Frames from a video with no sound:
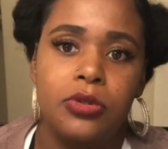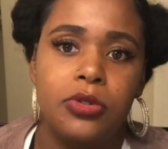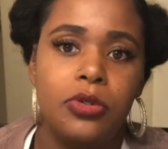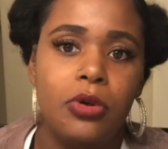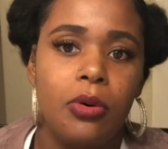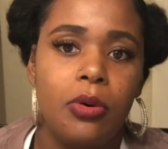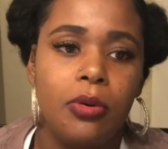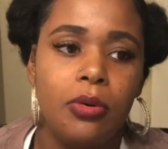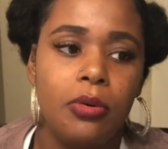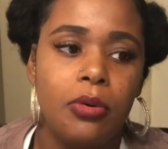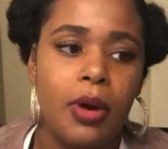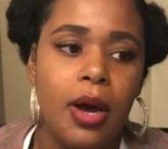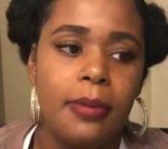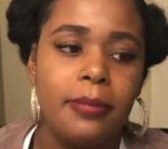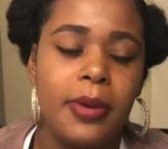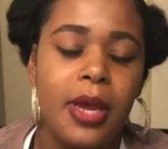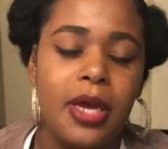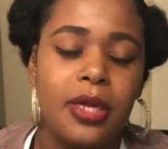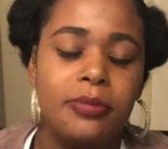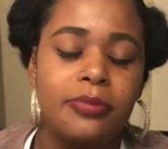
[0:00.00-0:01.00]
So
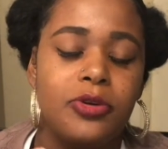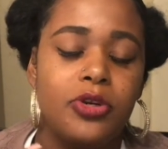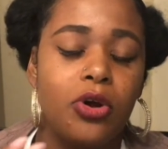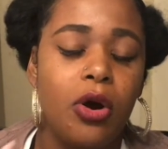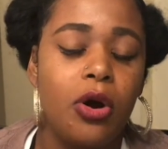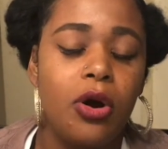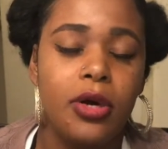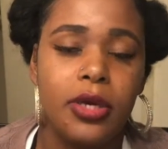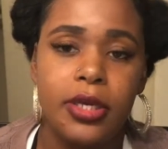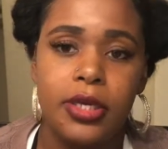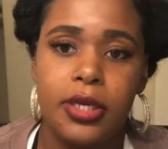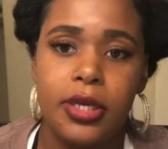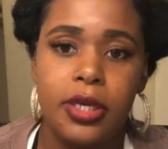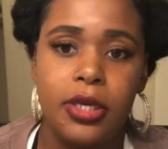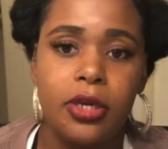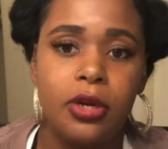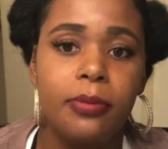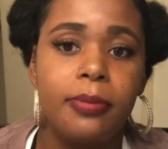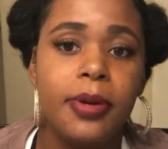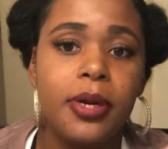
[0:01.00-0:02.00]
I'm not dogging
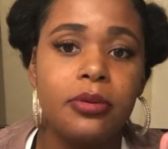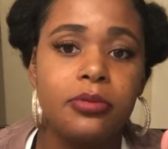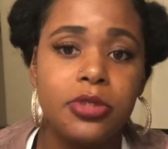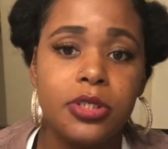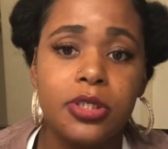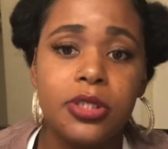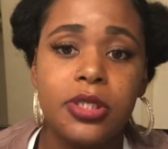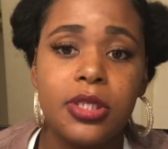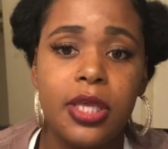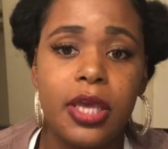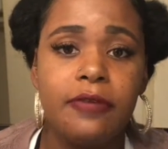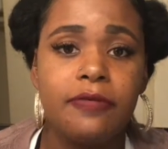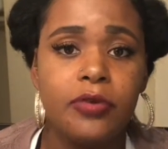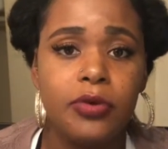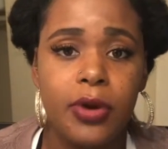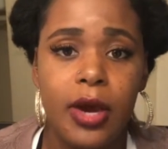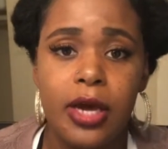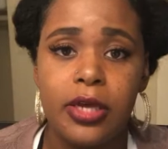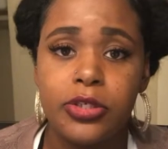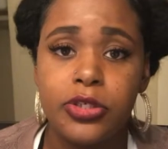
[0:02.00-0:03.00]
keto, but I'm just giving
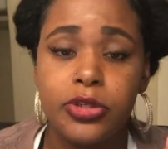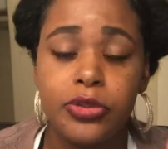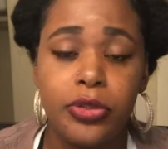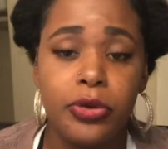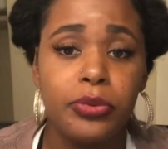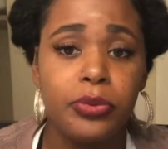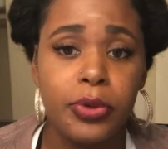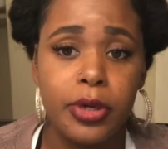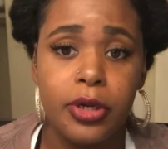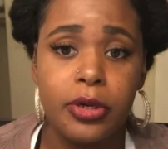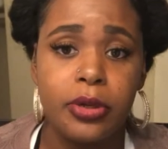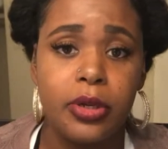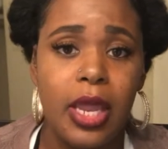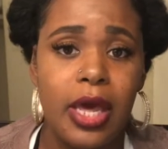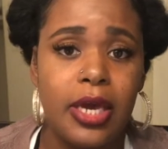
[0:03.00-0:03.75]
you guys the real.